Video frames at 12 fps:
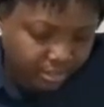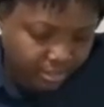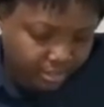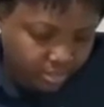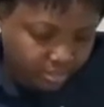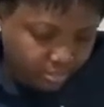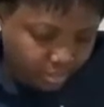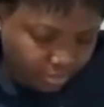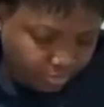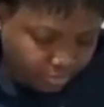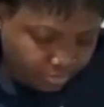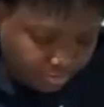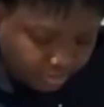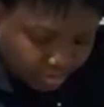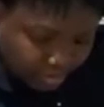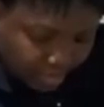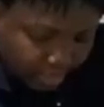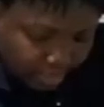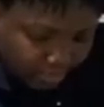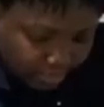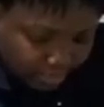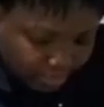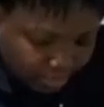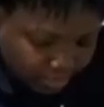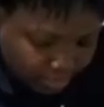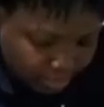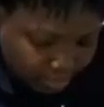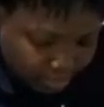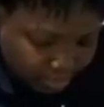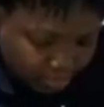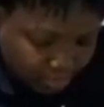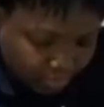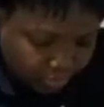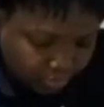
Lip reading: in itself and the bleeding will stop.